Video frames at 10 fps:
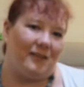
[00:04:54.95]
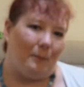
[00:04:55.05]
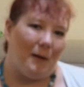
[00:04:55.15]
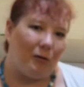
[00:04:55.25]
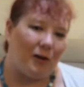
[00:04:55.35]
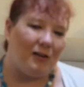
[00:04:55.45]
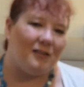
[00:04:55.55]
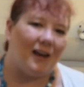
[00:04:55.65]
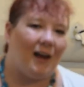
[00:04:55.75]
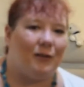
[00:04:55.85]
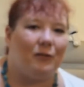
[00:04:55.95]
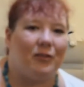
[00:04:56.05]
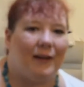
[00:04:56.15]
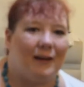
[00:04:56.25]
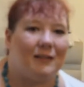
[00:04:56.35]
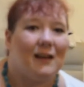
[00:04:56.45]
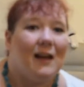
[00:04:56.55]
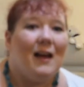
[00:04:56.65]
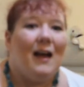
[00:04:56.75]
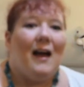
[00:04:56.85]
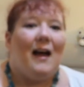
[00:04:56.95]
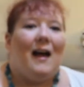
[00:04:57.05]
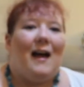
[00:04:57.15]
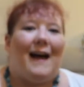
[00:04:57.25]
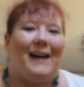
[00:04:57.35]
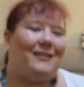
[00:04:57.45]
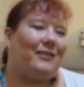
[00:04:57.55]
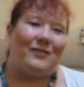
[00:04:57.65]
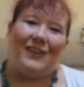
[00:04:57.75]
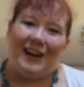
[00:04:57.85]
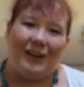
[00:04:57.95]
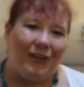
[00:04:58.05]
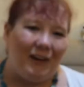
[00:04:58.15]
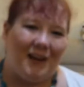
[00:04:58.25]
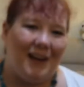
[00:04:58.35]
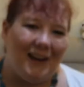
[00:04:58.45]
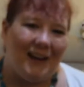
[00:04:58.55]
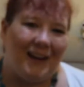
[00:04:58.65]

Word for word: so he has the British side of things and he has the American side of things,